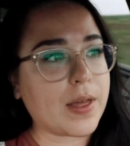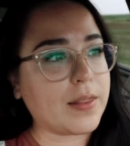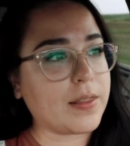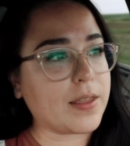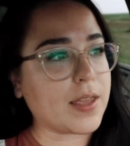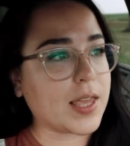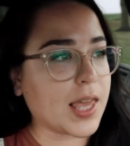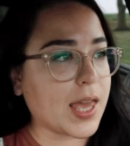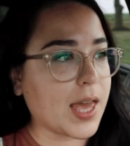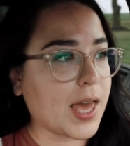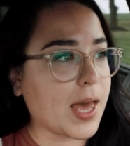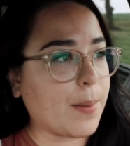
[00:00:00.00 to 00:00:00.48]

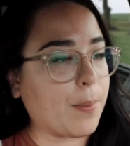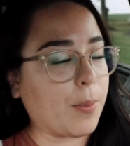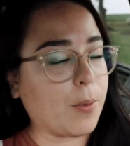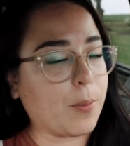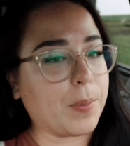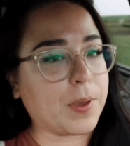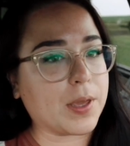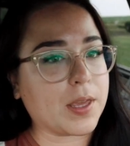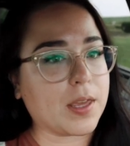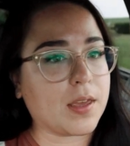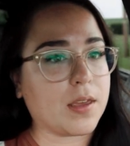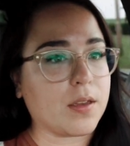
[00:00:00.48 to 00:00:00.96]
like apple
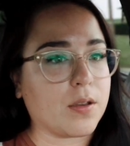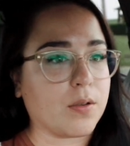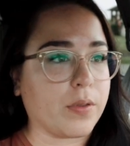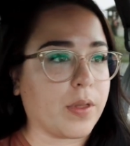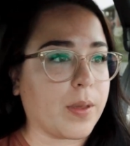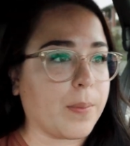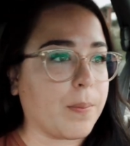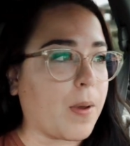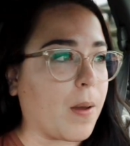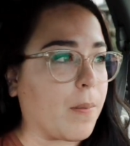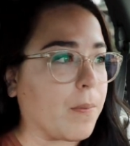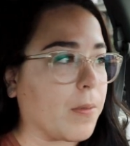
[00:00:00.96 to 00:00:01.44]
picking or
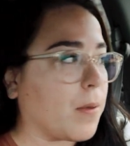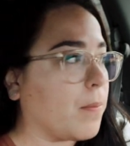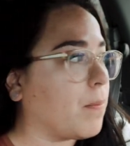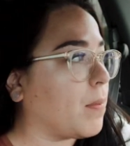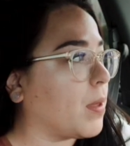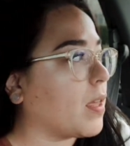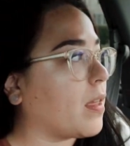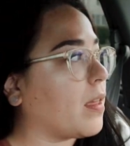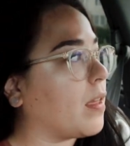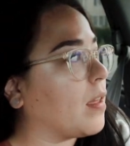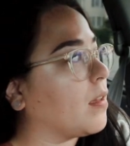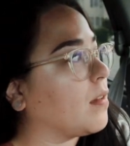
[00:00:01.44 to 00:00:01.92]
like pumpkin
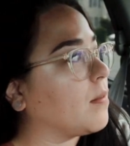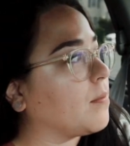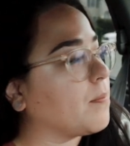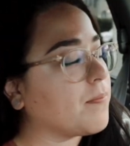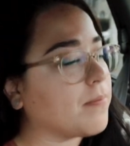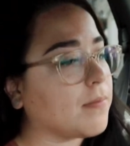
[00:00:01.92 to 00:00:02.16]
picking.